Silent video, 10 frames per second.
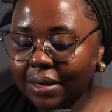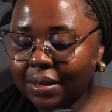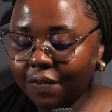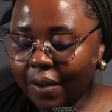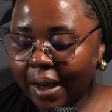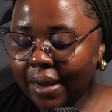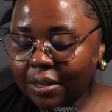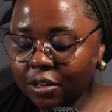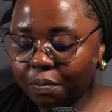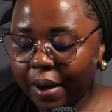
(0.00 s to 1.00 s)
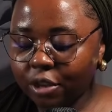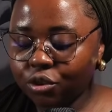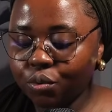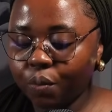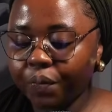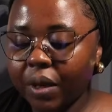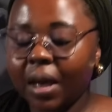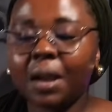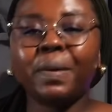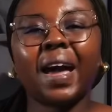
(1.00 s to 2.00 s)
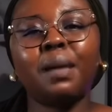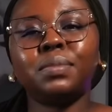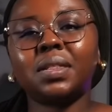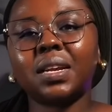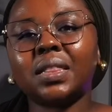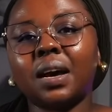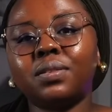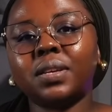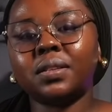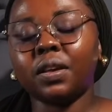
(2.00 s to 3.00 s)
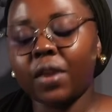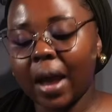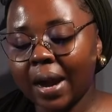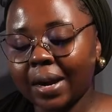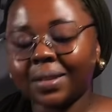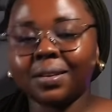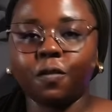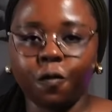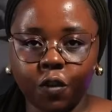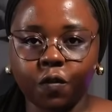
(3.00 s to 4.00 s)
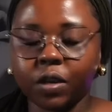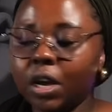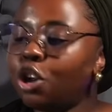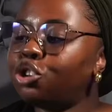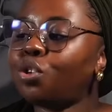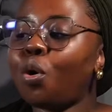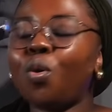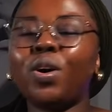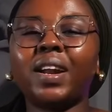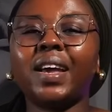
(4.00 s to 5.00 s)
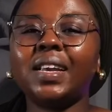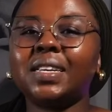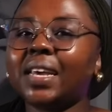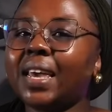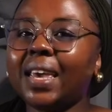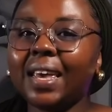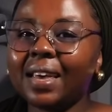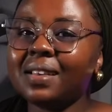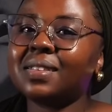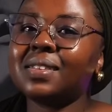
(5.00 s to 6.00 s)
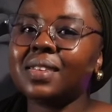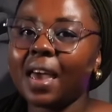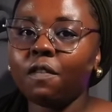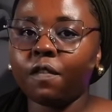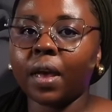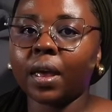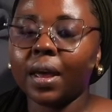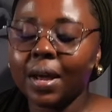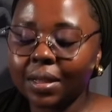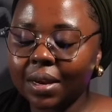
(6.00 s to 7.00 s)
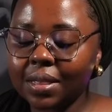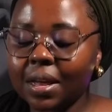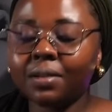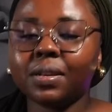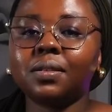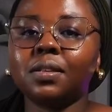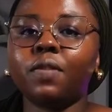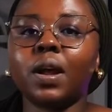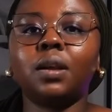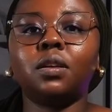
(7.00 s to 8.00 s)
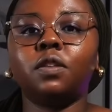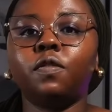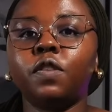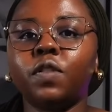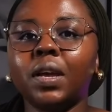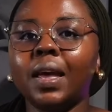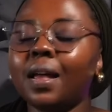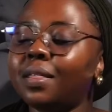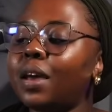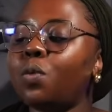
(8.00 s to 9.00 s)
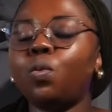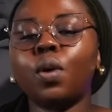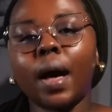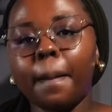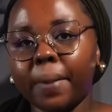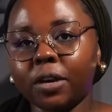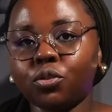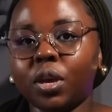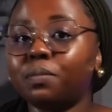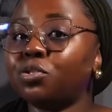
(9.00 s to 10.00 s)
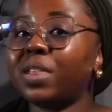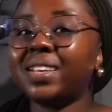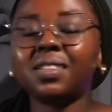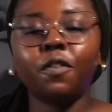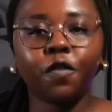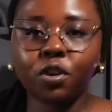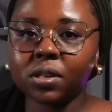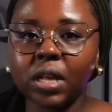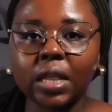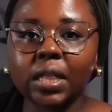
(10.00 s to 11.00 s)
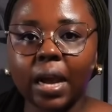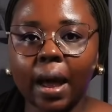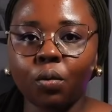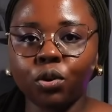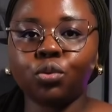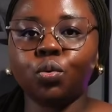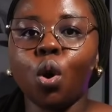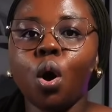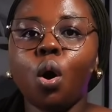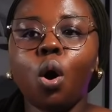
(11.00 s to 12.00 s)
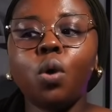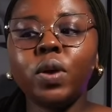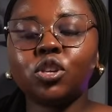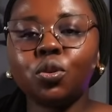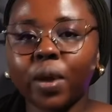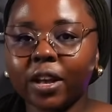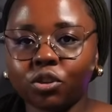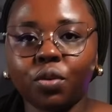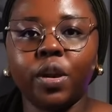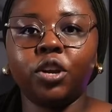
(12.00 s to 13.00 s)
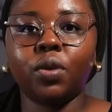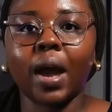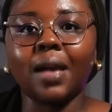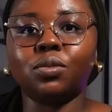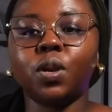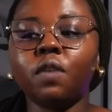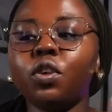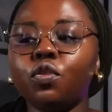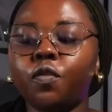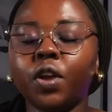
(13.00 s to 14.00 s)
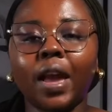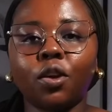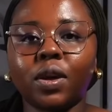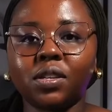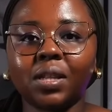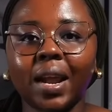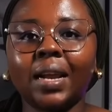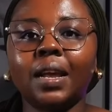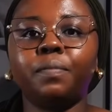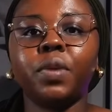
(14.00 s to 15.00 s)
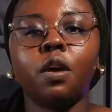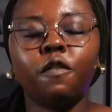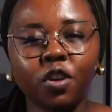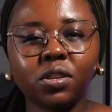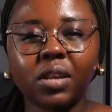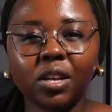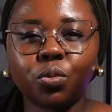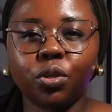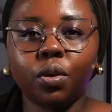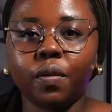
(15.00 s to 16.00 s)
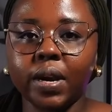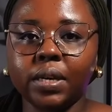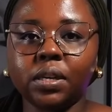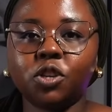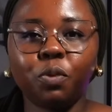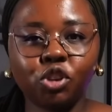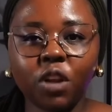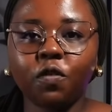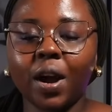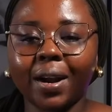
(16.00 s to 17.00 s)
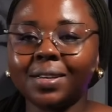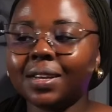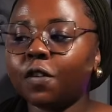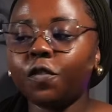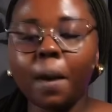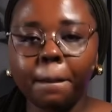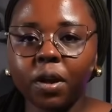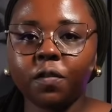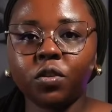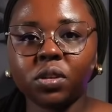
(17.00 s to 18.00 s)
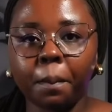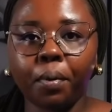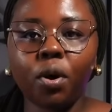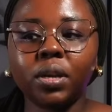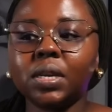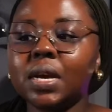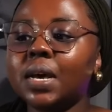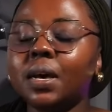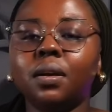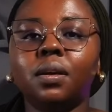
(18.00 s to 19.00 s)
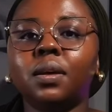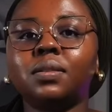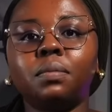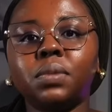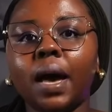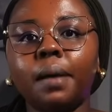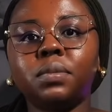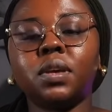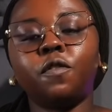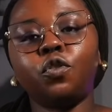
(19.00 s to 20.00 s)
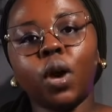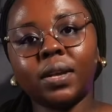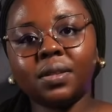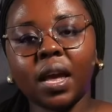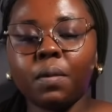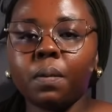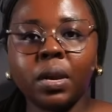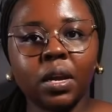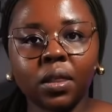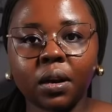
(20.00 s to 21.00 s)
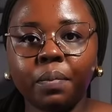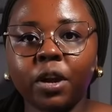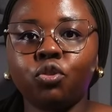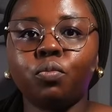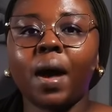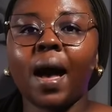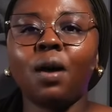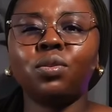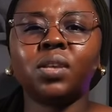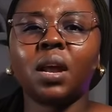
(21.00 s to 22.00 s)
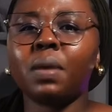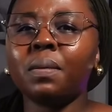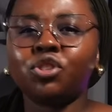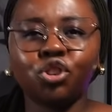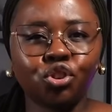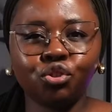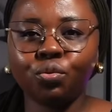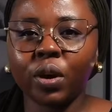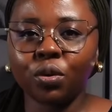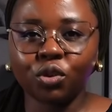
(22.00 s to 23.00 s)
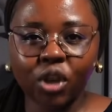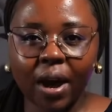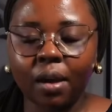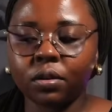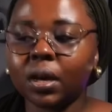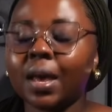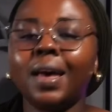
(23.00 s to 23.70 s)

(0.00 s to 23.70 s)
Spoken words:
divided by 2. It becomes 3,750. So already he is saving 3,750 that will come back to him. So that's the first thing that I would do. Always look at your rent, you guys. Whenever you feel like you are struggling, first start with your rent, especially if you are renting. If it's a bond, sometimes if you are staying maybe in a 3-bedroom house and maybe it's just you and your child,